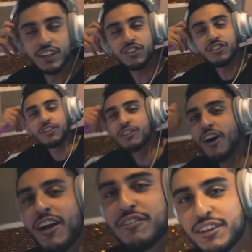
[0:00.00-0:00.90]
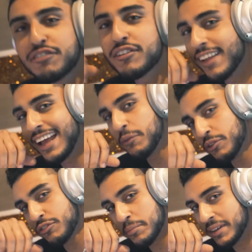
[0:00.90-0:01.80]
This is a lot of different
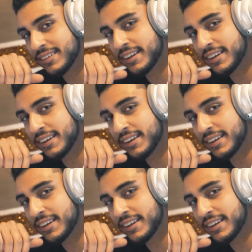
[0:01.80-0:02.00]
language for me